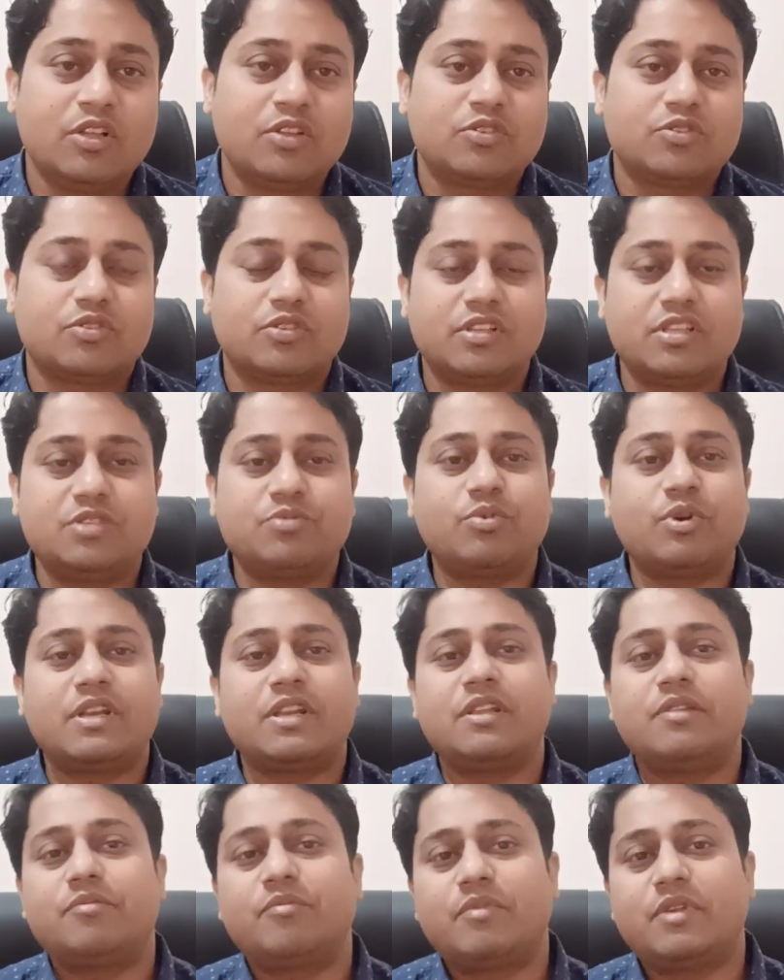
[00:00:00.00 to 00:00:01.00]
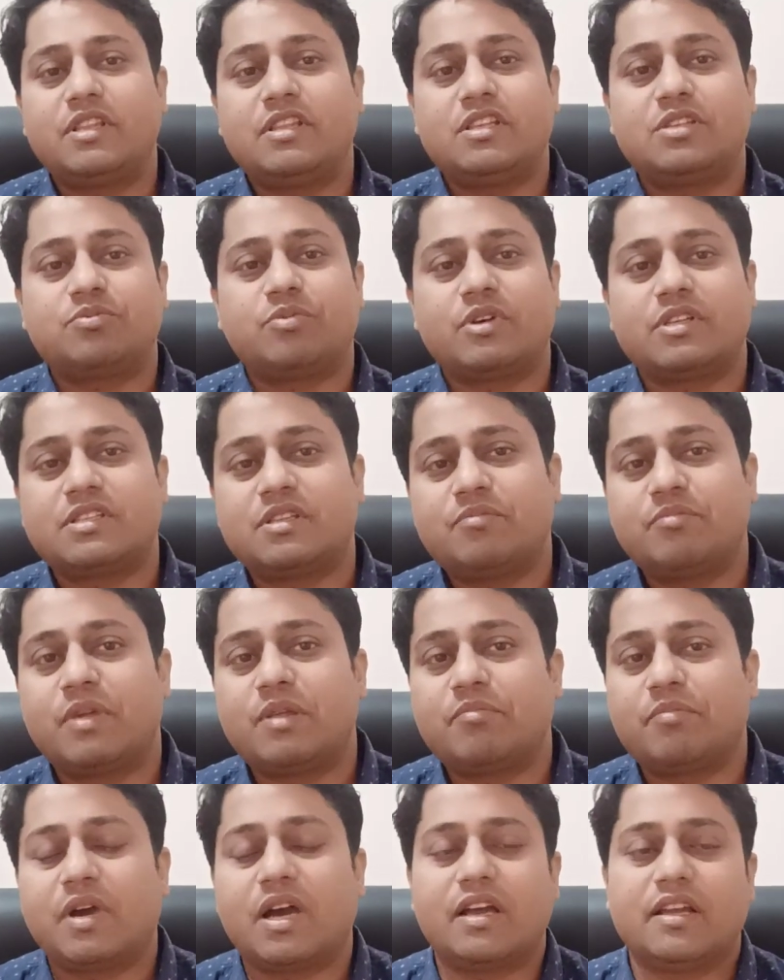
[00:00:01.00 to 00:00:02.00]
So this was in my
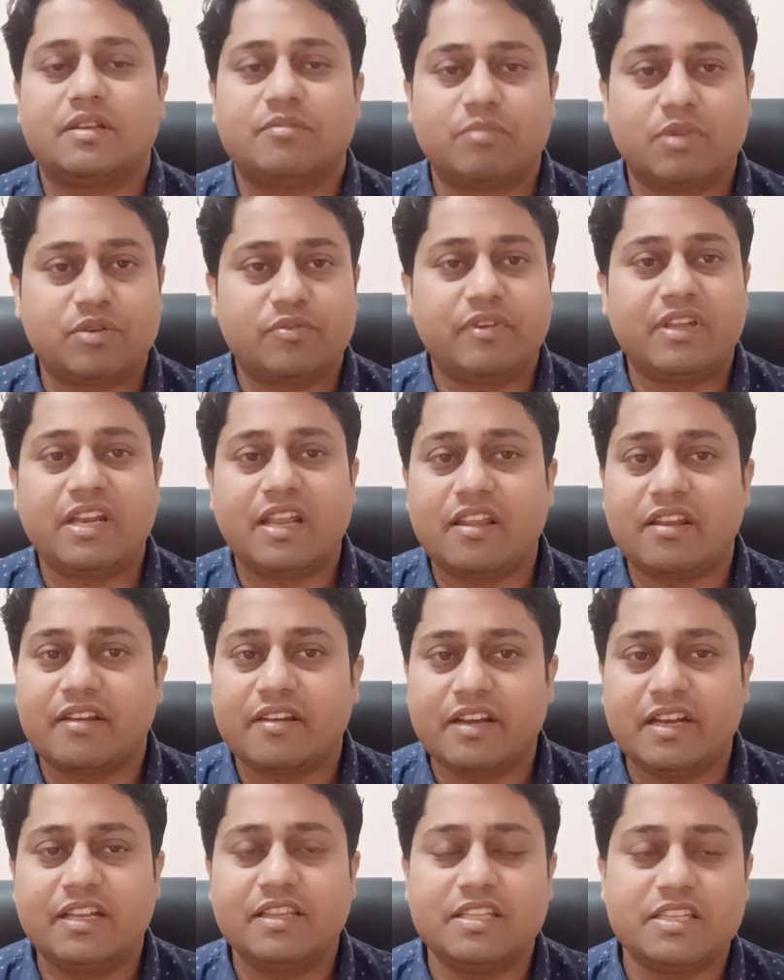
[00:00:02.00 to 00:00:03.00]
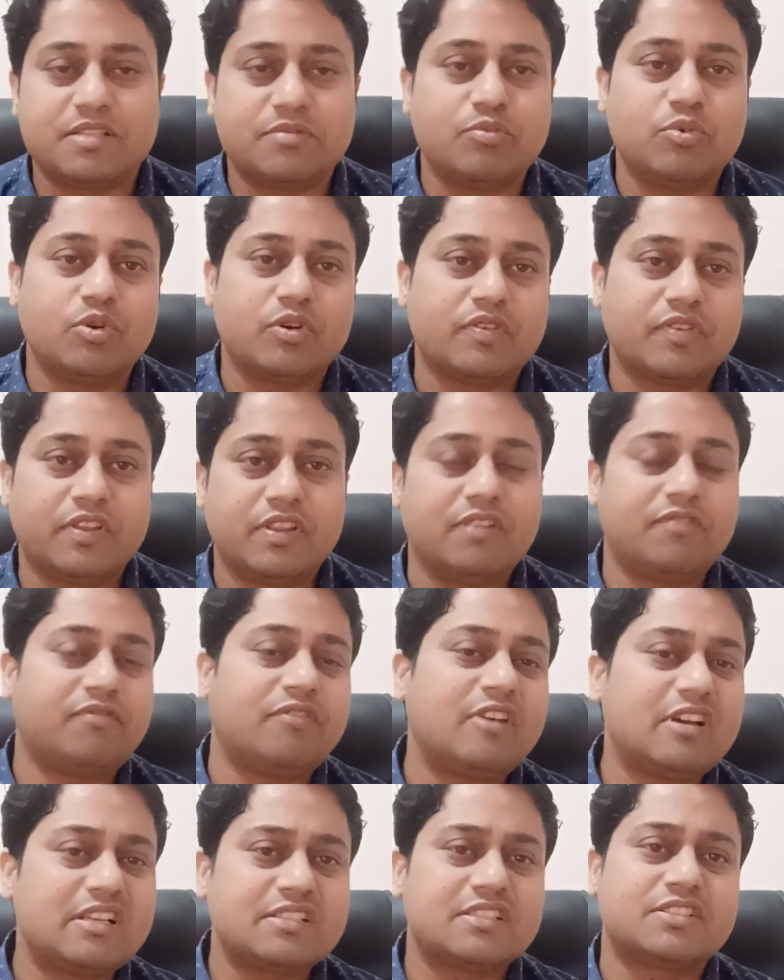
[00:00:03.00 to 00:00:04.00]
mind. But when I read this book, in the
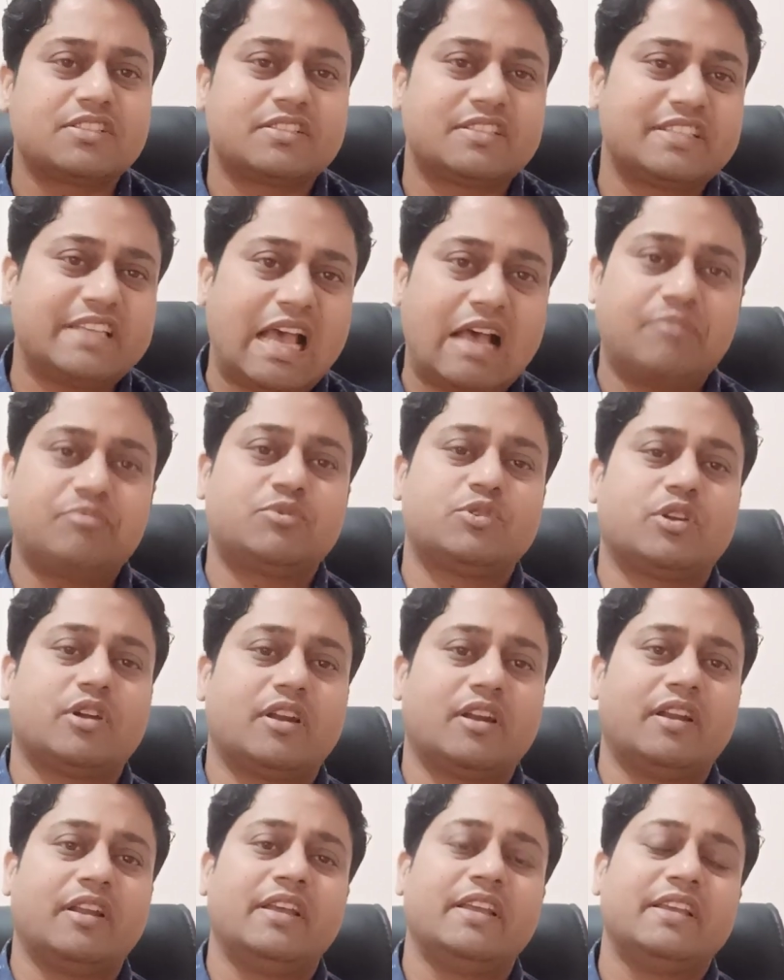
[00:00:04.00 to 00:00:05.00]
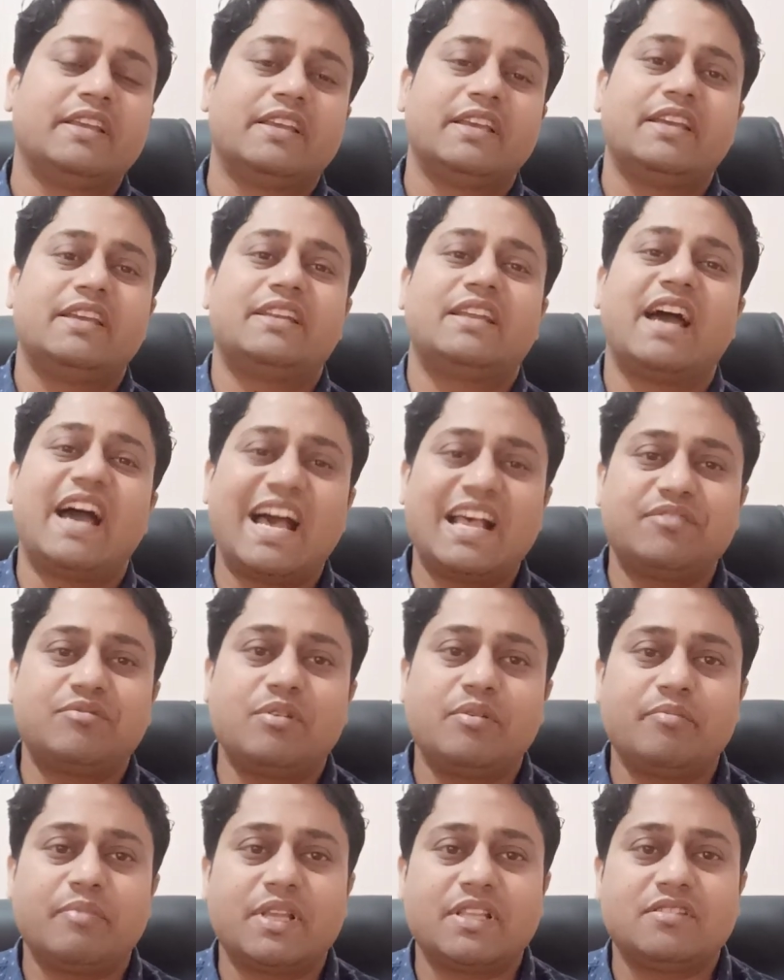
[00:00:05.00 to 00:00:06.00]
first chapter, it has
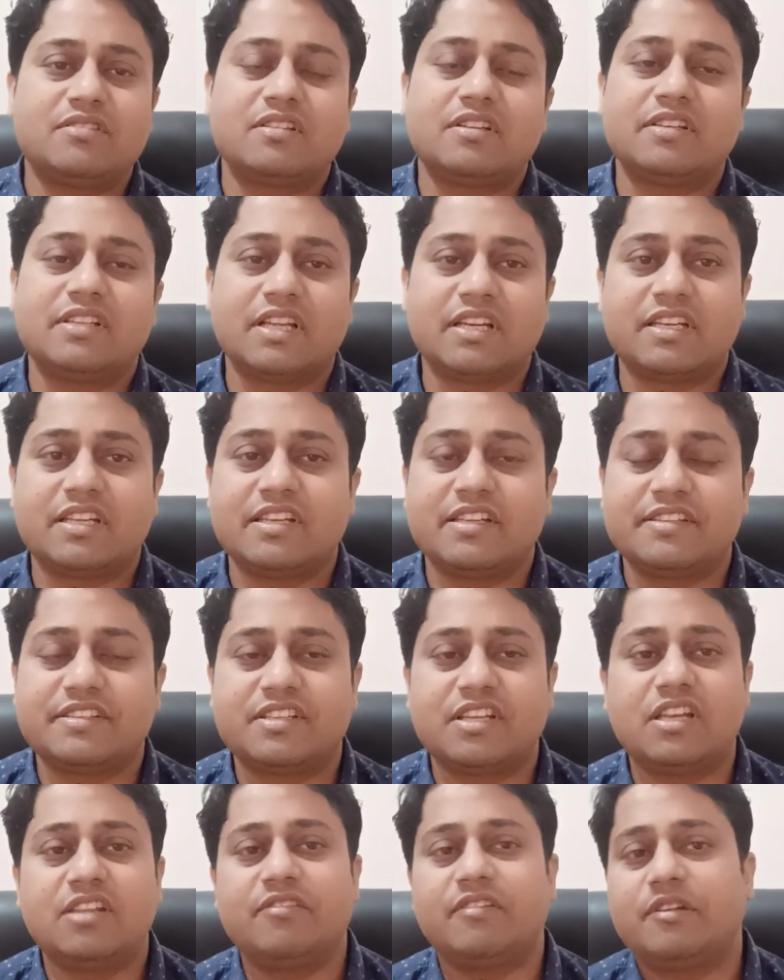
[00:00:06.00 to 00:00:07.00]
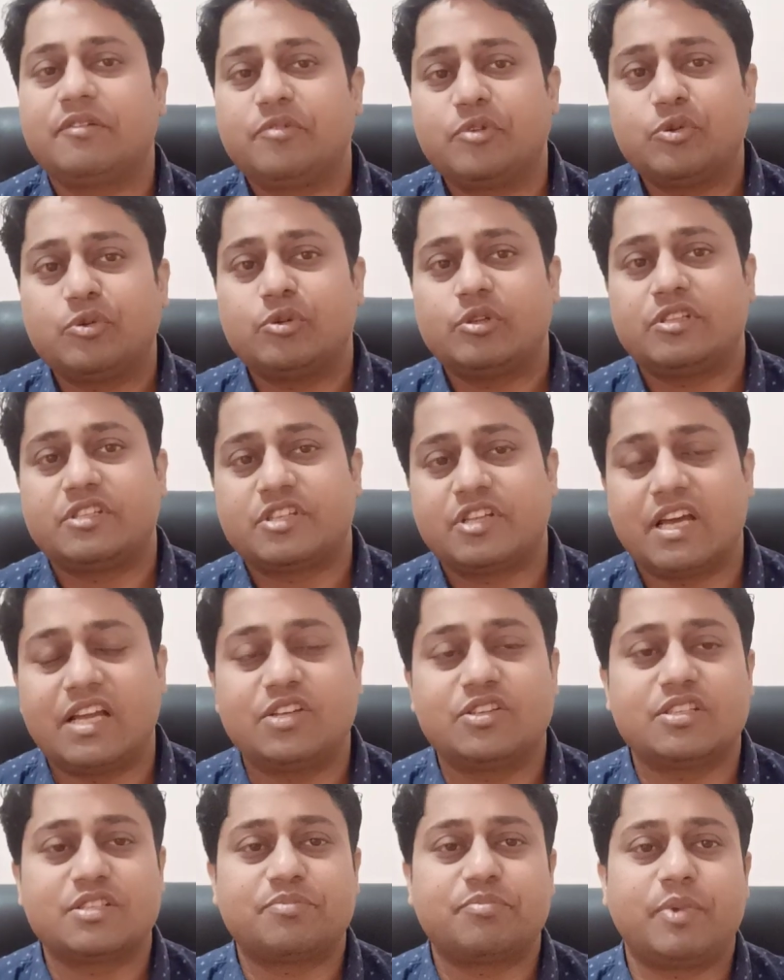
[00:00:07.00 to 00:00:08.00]
been mentioned that initially when we will try
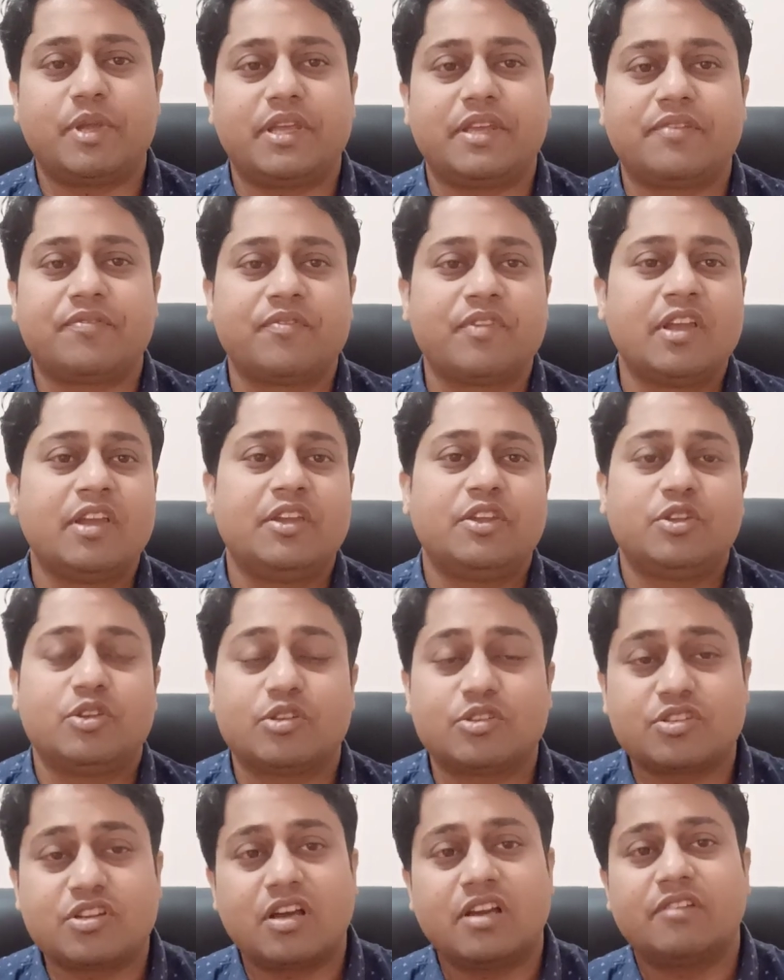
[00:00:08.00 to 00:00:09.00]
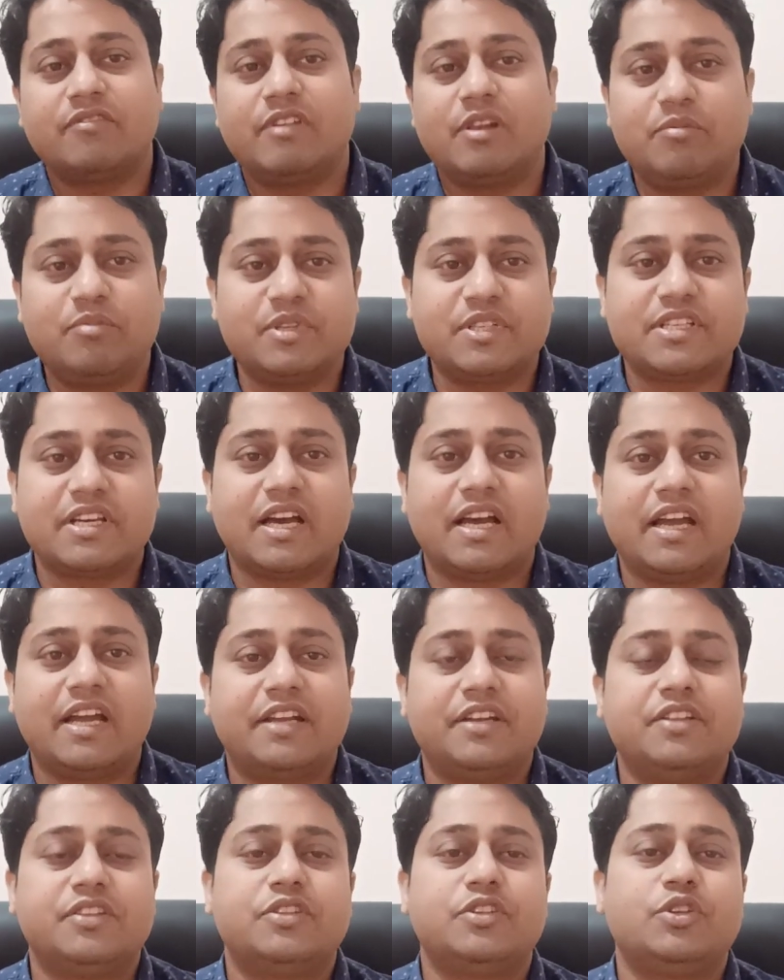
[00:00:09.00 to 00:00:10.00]
to speak, your tongue will be
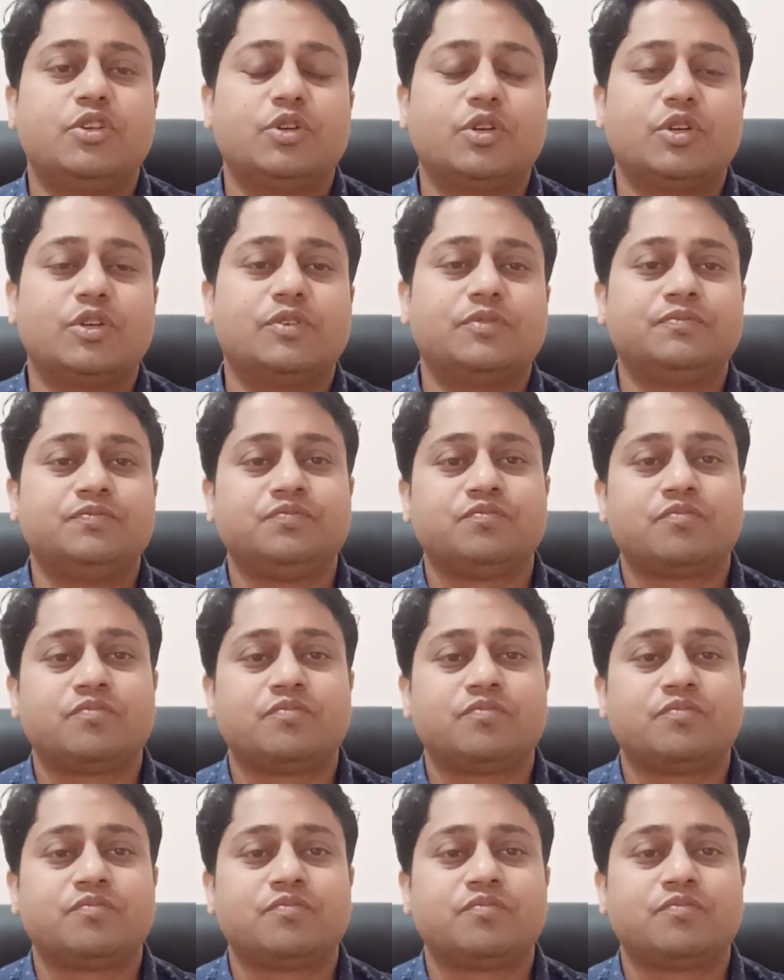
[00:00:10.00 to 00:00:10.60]
tired, your